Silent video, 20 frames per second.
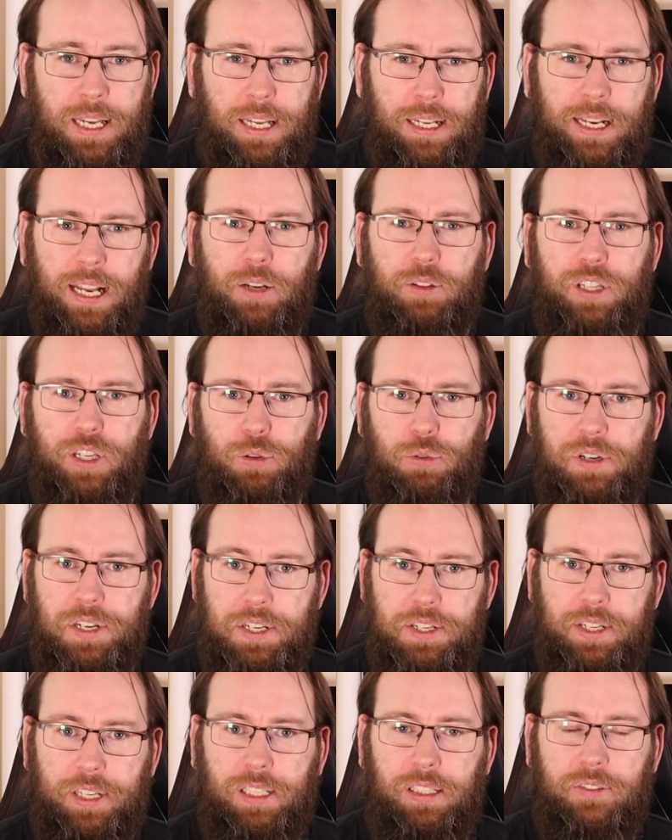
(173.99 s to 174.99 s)
Now, the
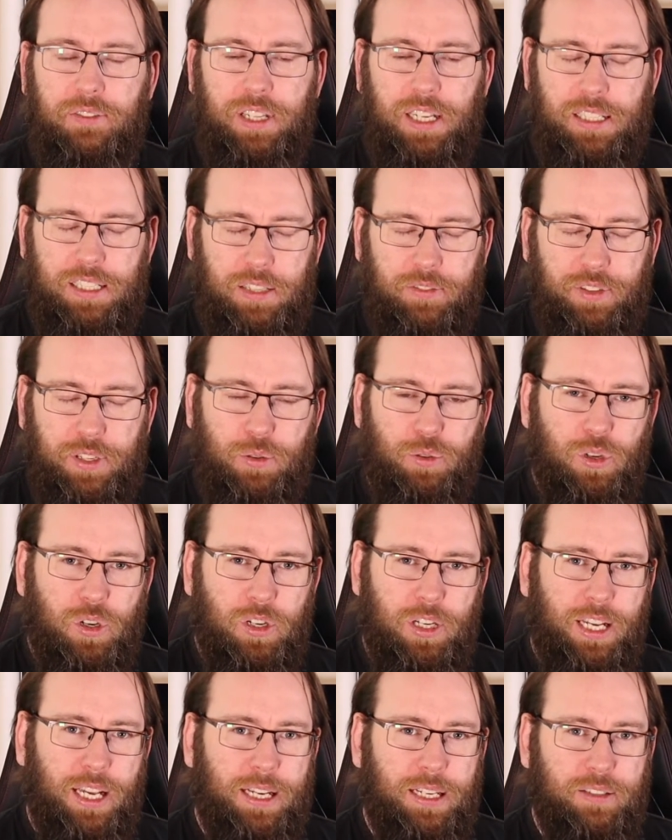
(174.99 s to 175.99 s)
original of this, if you
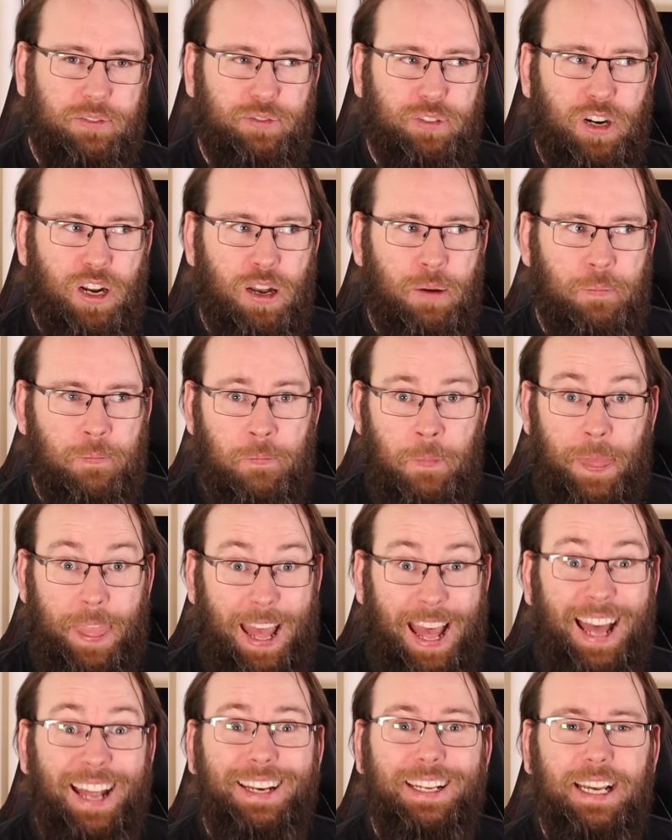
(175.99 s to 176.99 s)
look at it from
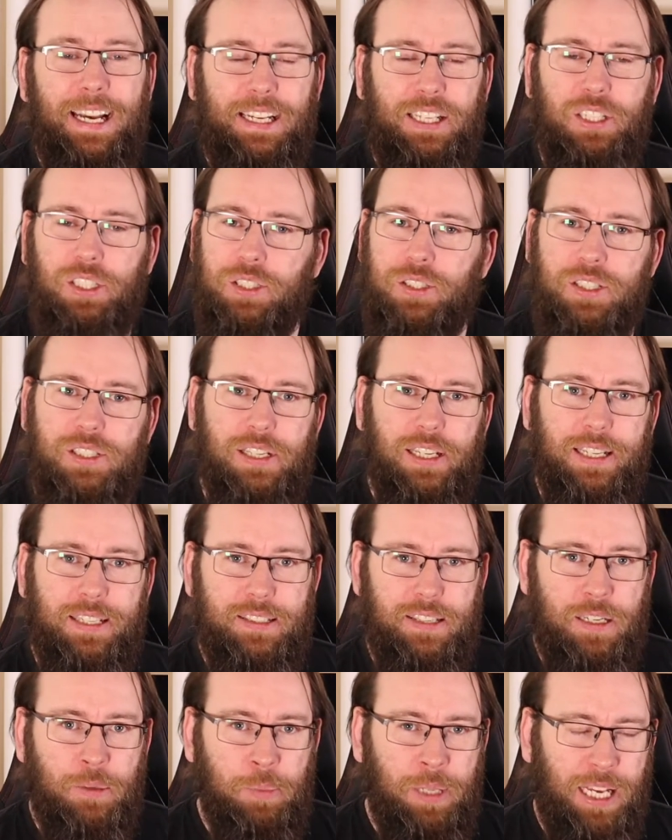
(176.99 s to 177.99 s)
any angle, it looks like
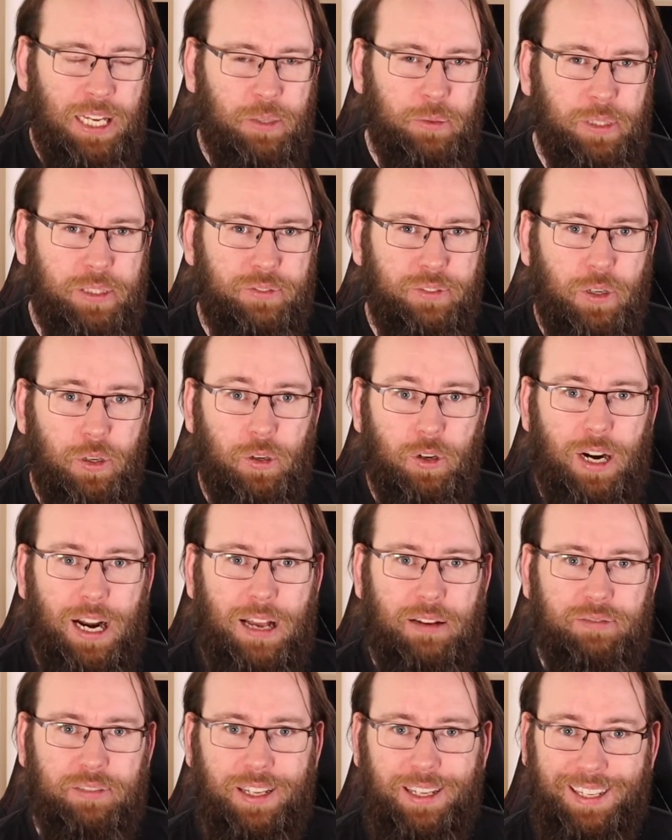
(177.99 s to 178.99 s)
it's in a black and white
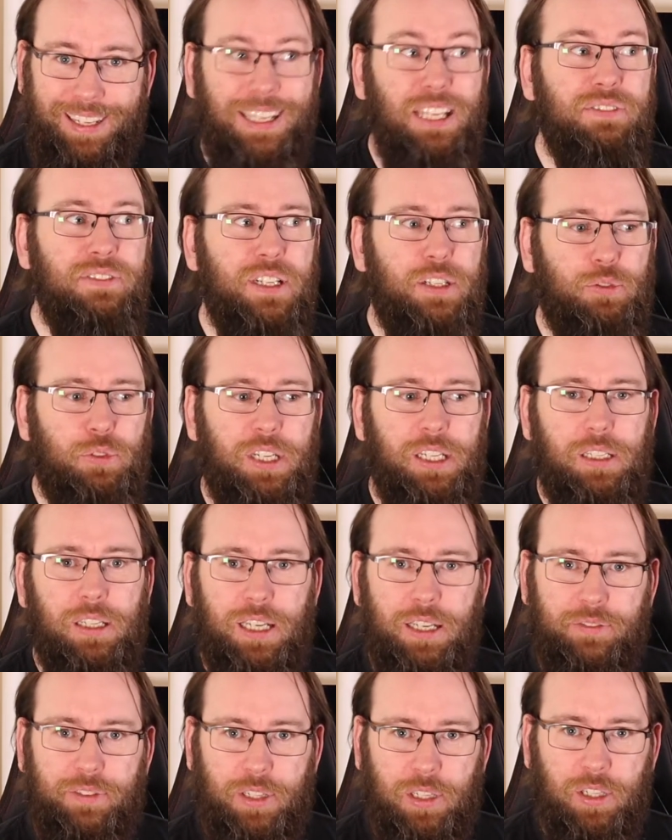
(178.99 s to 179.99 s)
photograph. Even in real
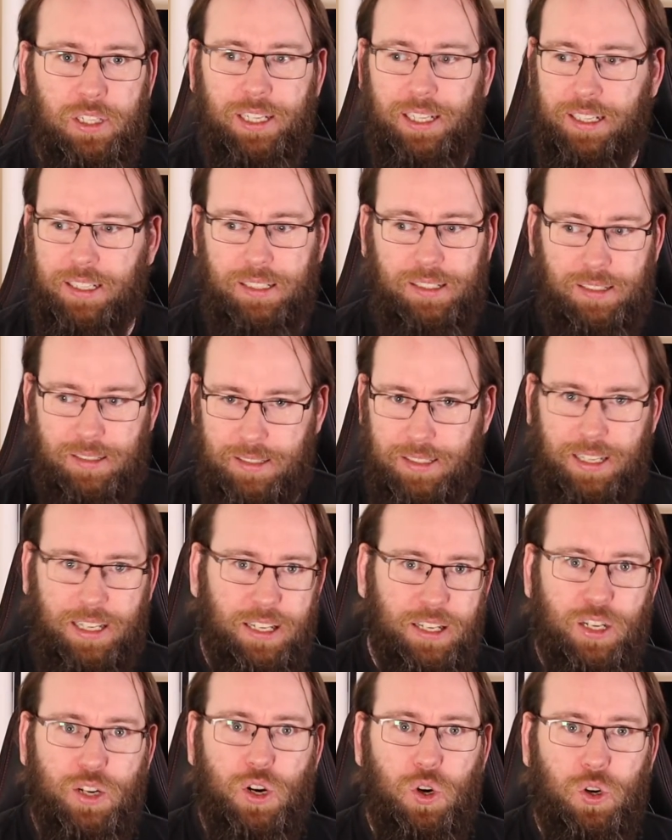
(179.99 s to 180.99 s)
life, you look at it in
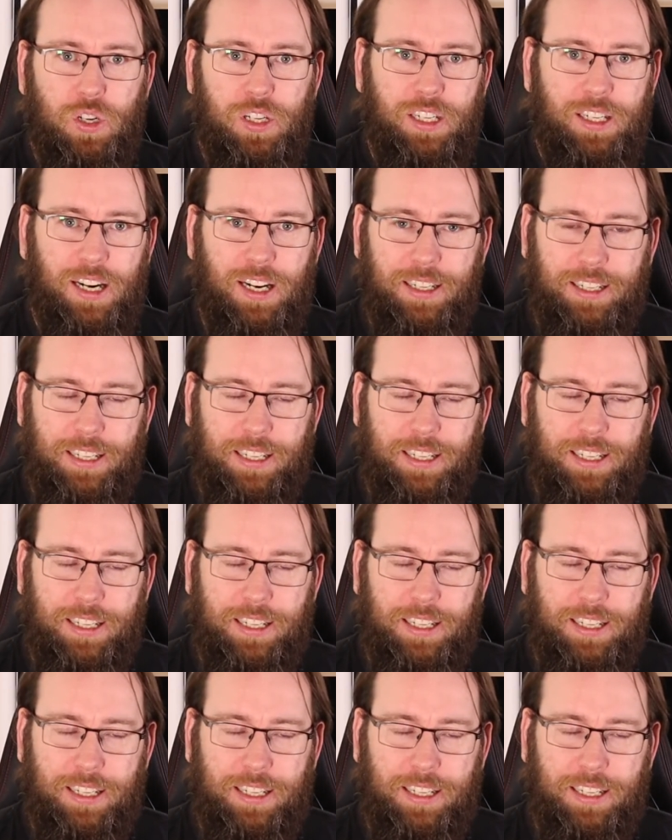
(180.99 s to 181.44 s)
the corner on a